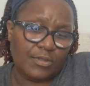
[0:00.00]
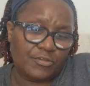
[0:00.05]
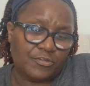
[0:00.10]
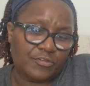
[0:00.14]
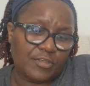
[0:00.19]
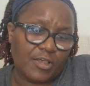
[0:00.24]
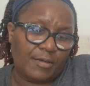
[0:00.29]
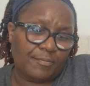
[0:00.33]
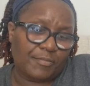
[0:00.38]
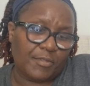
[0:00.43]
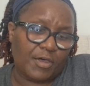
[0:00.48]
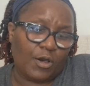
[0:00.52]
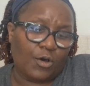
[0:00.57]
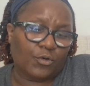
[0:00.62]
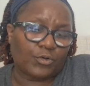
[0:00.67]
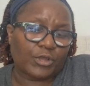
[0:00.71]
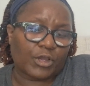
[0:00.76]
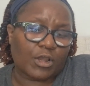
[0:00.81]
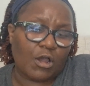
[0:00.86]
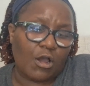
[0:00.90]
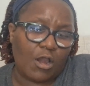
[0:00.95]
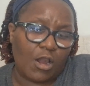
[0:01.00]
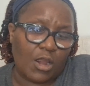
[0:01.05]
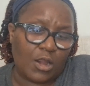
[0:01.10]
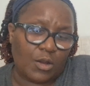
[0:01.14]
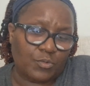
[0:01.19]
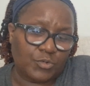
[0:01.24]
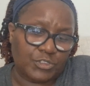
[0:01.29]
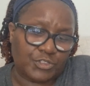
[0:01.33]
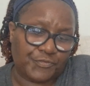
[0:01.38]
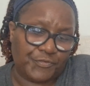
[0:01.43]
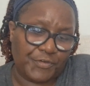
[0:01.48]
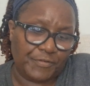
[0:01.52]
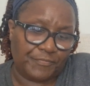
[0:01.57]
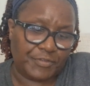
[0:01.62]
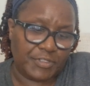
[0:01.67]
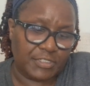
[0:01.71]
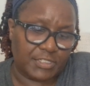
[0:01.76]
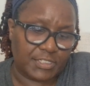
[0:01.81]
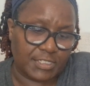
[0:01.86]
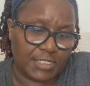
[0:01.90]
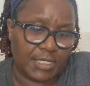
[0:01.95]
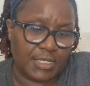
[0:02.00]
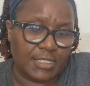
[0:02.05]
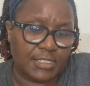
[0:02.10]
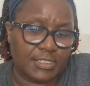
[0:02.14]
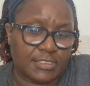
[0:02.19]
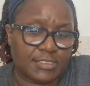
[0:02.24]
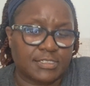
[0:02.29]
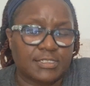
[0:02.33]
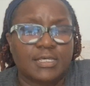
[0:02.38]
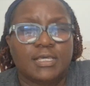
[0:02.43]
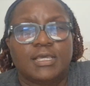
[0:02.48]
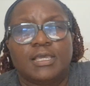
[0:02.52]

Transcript: the card was 50 cents